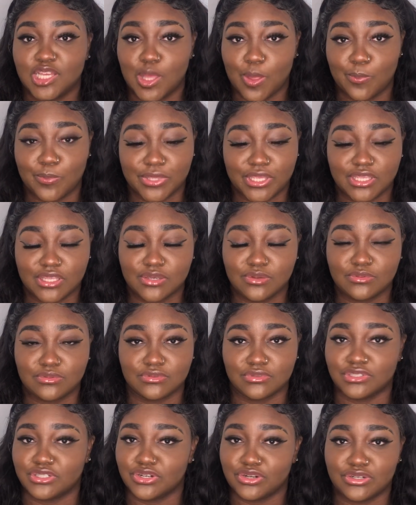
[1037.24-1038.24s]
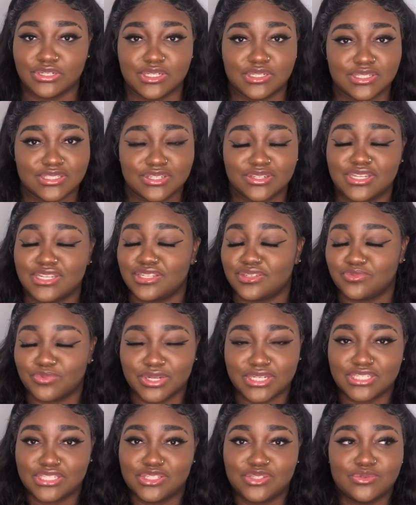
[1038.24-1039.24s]
be you. There's only one
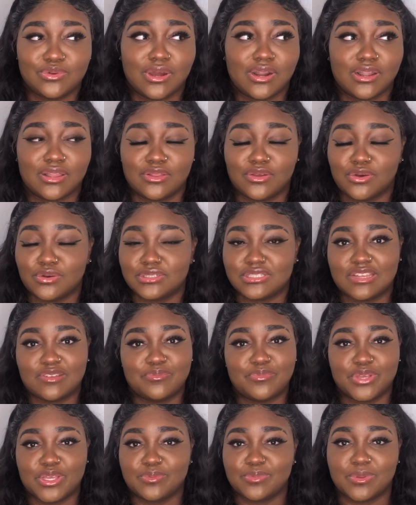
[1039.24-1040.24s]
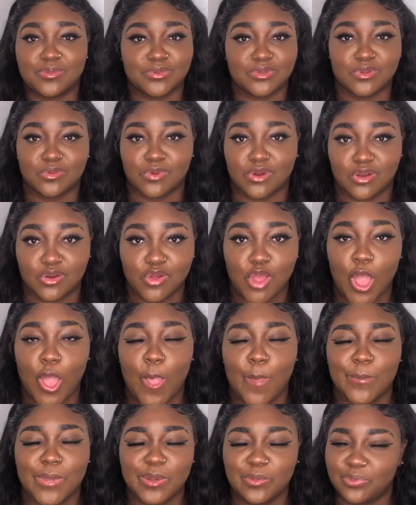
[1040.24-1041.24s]
you out of the whole 7 billion people in the world.
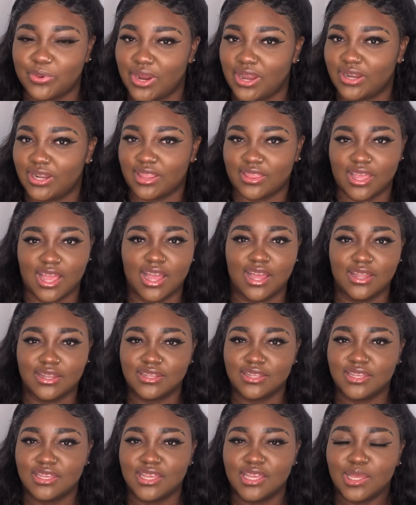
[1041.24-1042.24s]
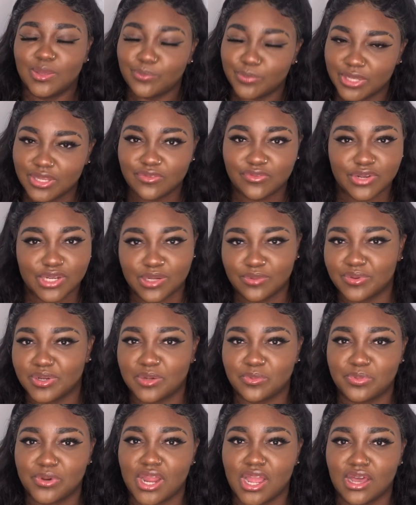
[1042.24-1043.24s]
Be proud of that. Be really, really
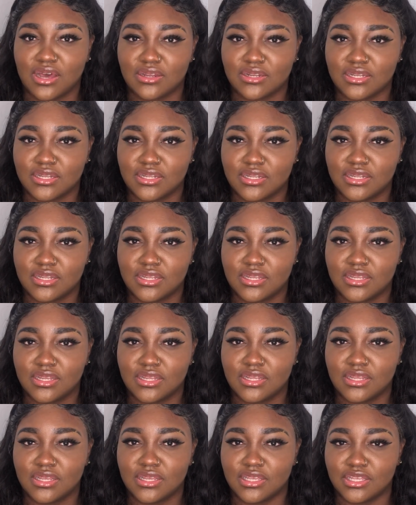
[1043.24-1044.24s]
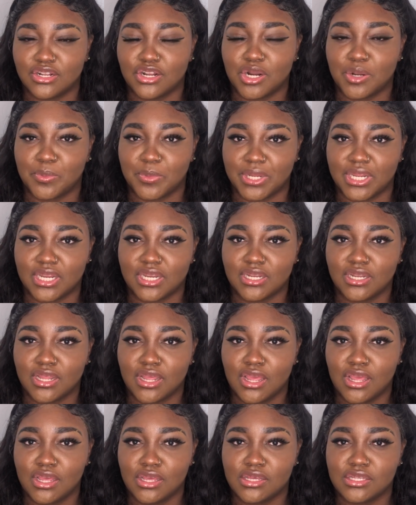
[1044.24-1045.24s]
proud. You know what I mean?
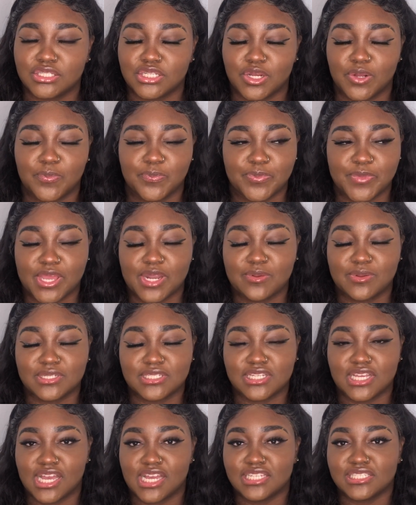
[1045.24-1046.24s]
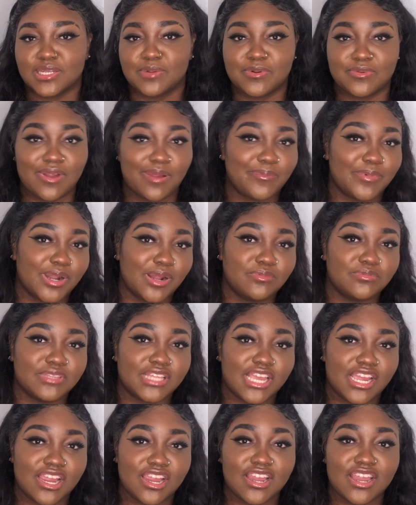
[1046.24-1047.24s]
So anyways, guys, I'm gonna wrap it up
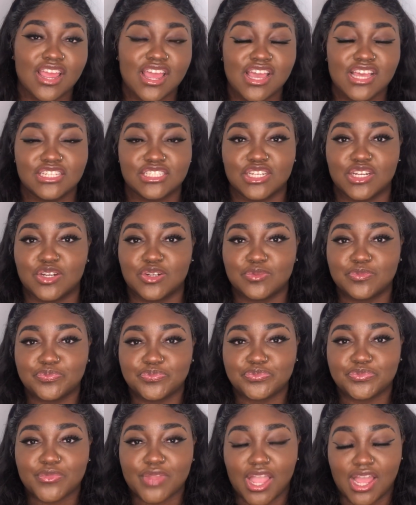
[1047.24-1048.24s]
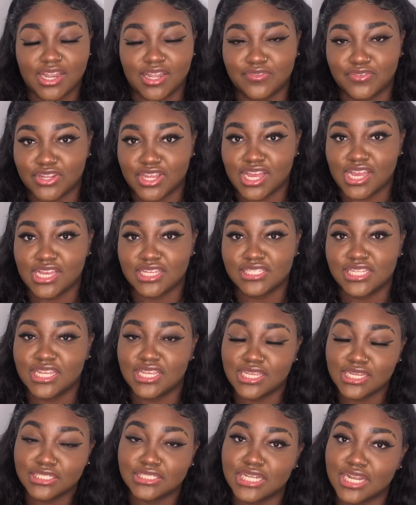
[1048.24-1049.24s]
there. So I love you guys,
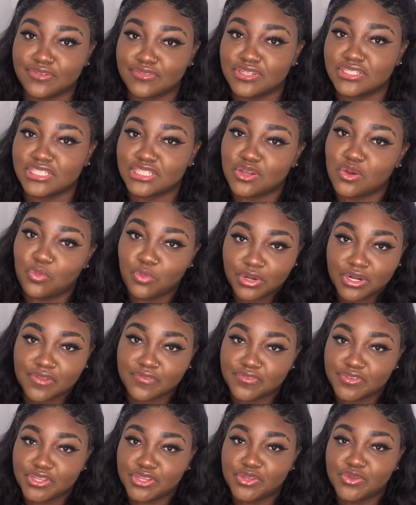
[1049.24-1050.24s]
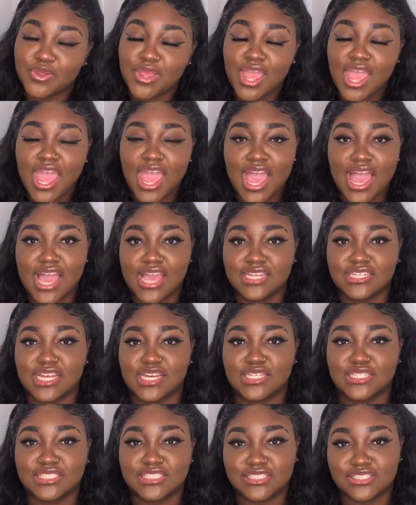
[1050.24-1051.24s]
each and every single one of you, and I'll
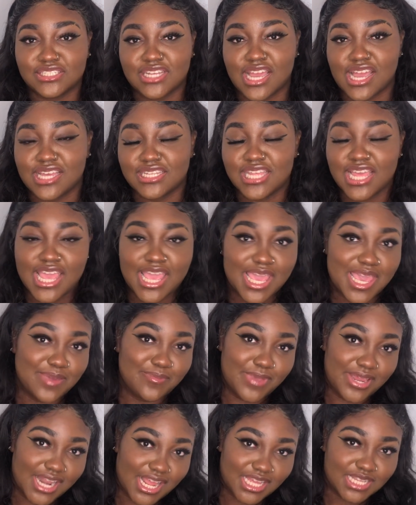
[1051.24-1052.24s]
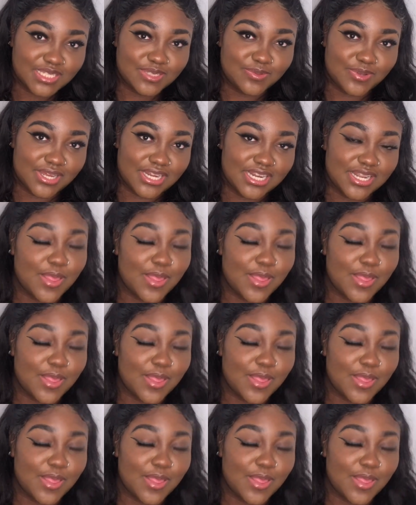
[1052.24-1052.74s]
see you guys in my next one.